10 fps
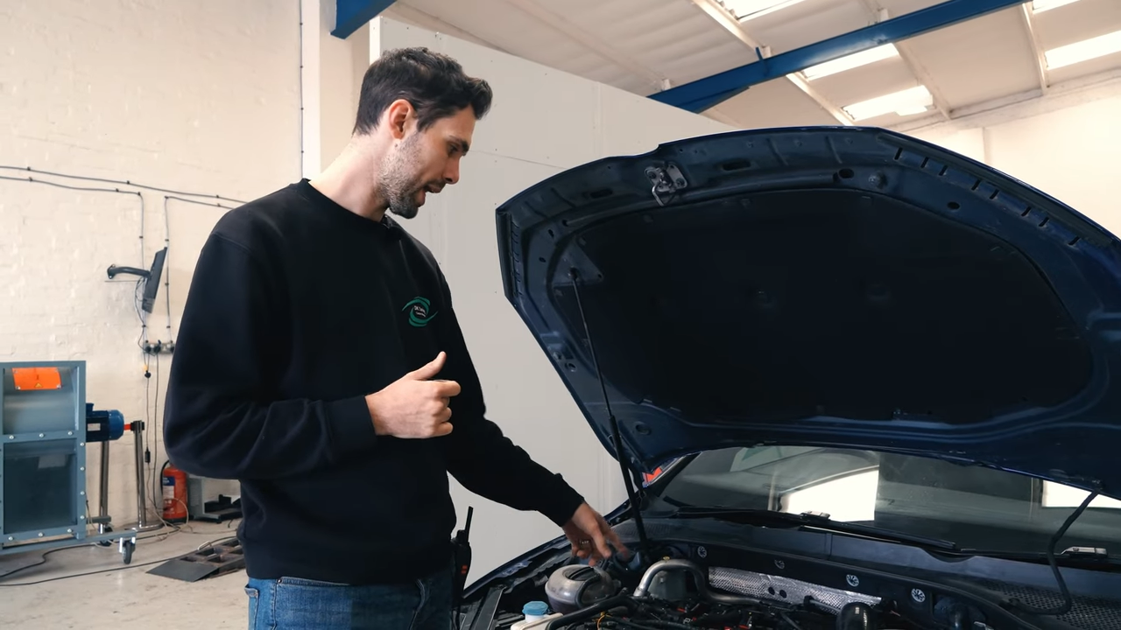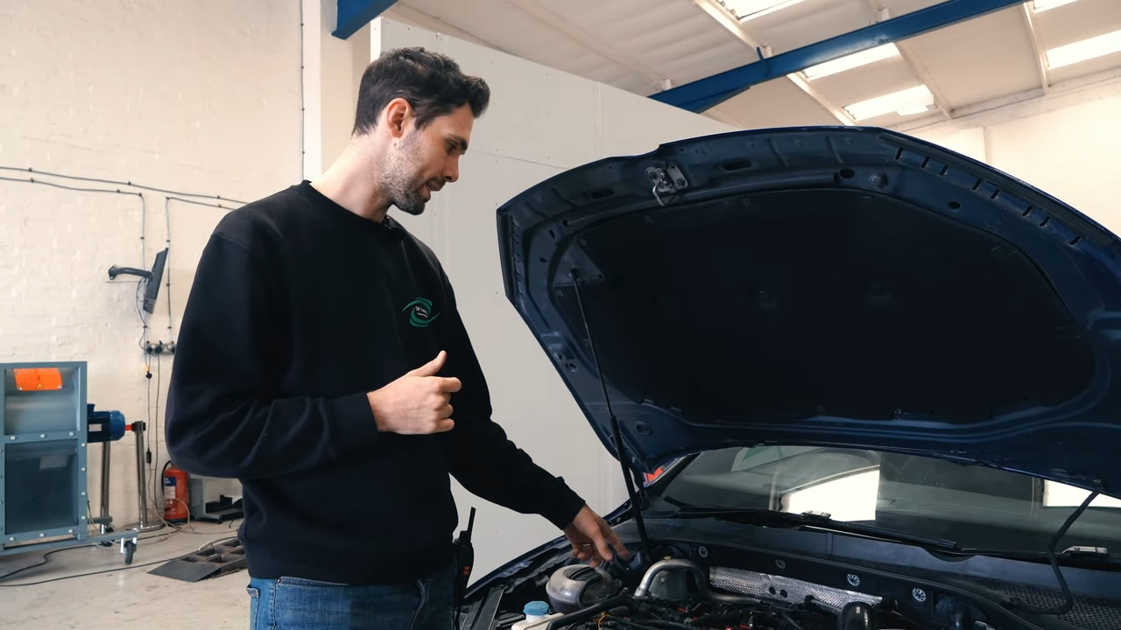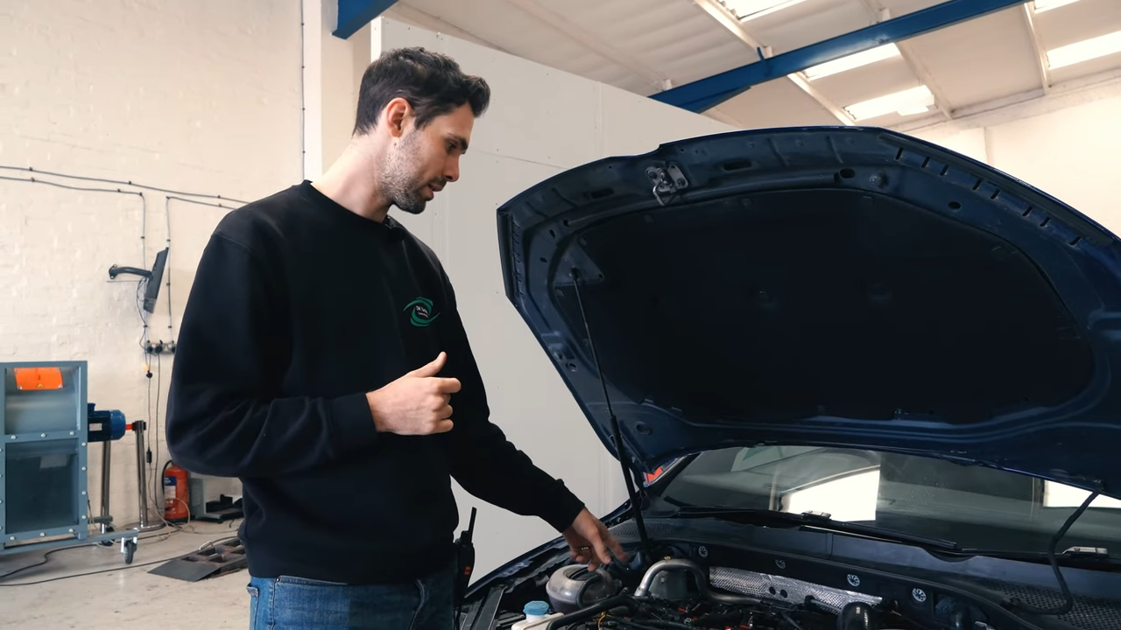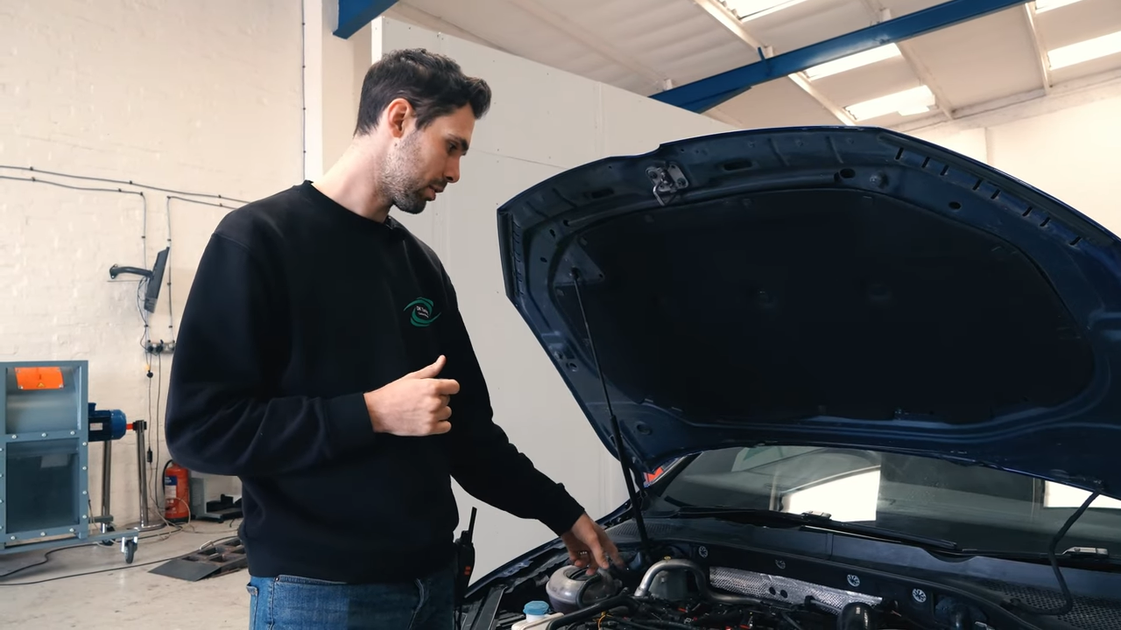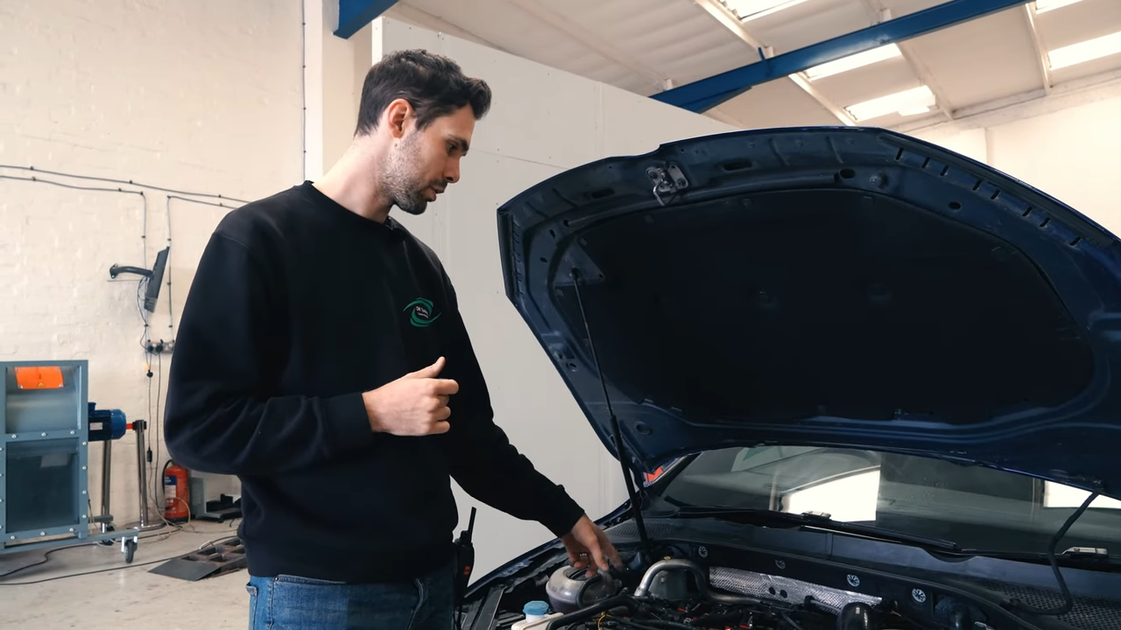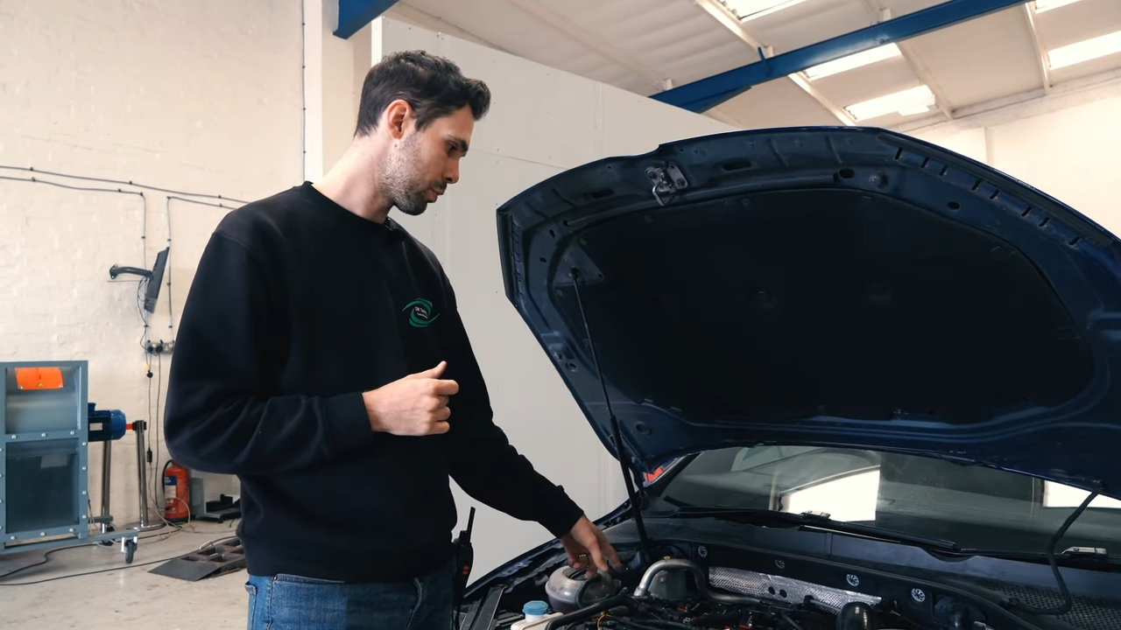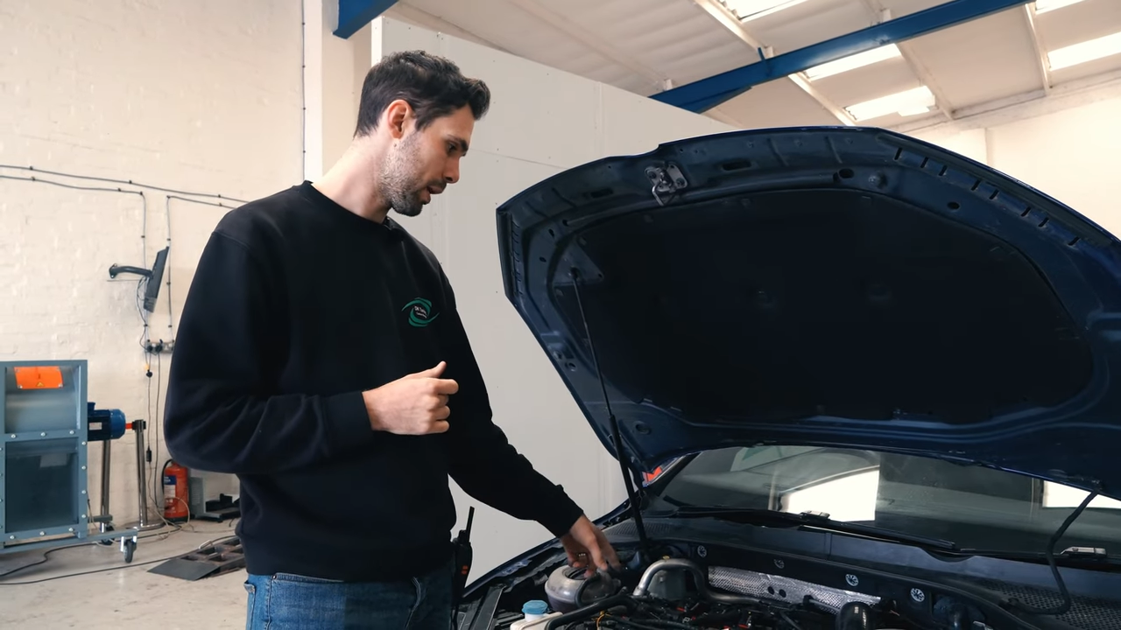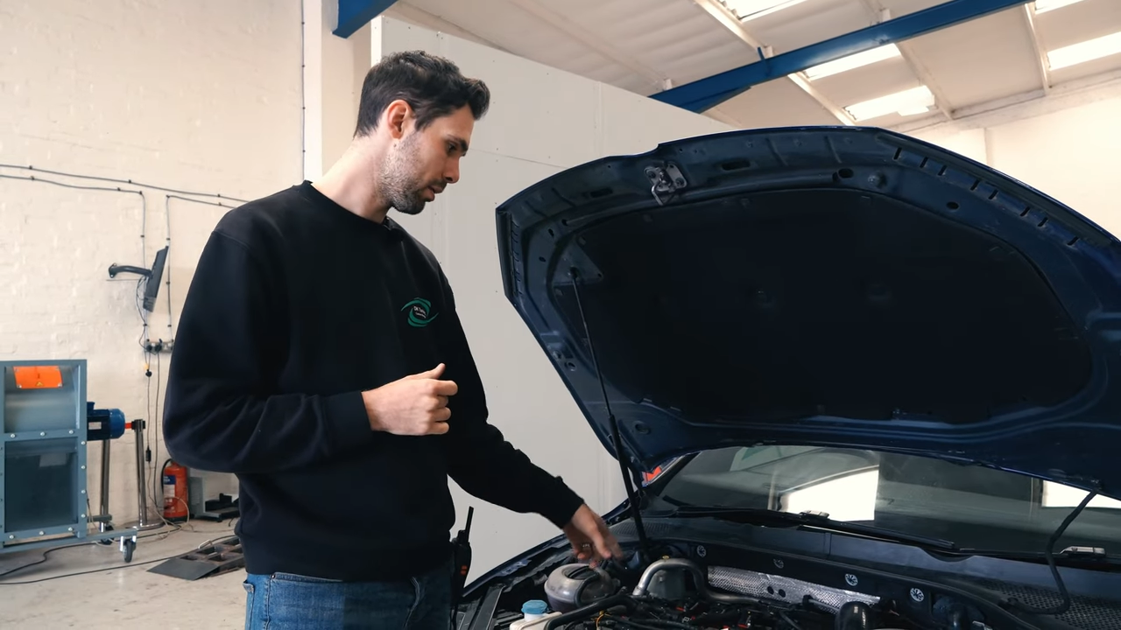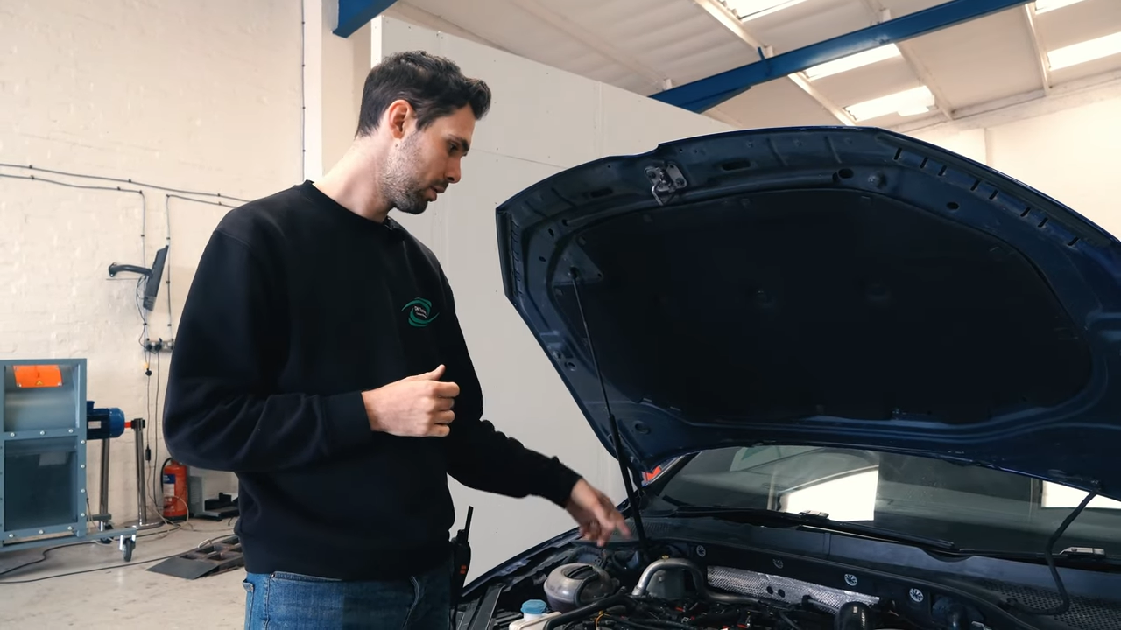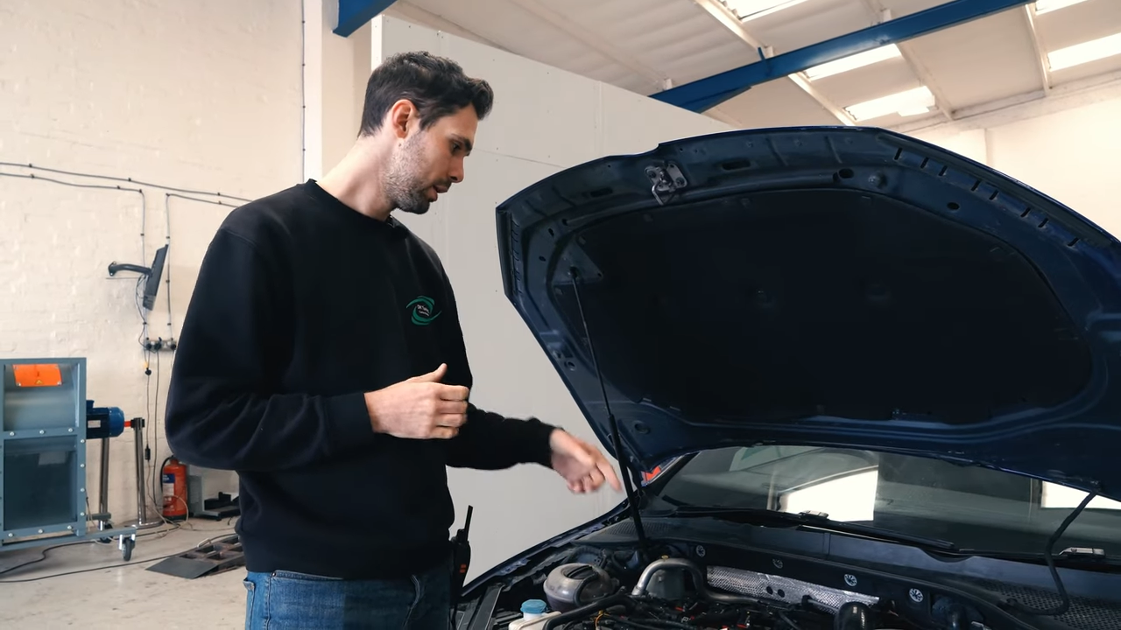added on as
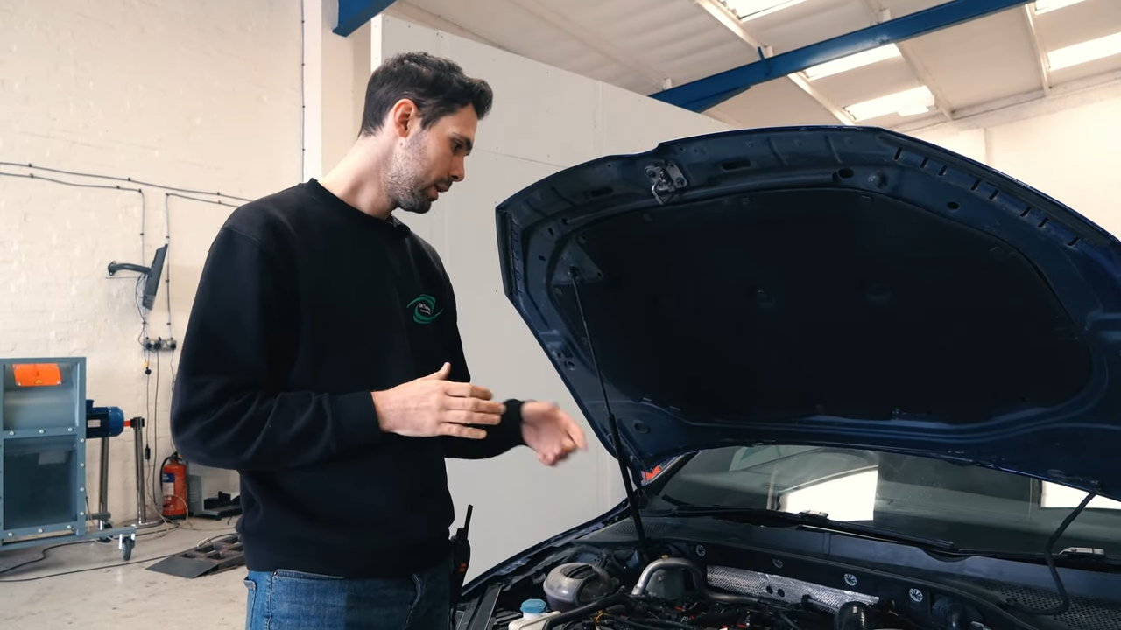well.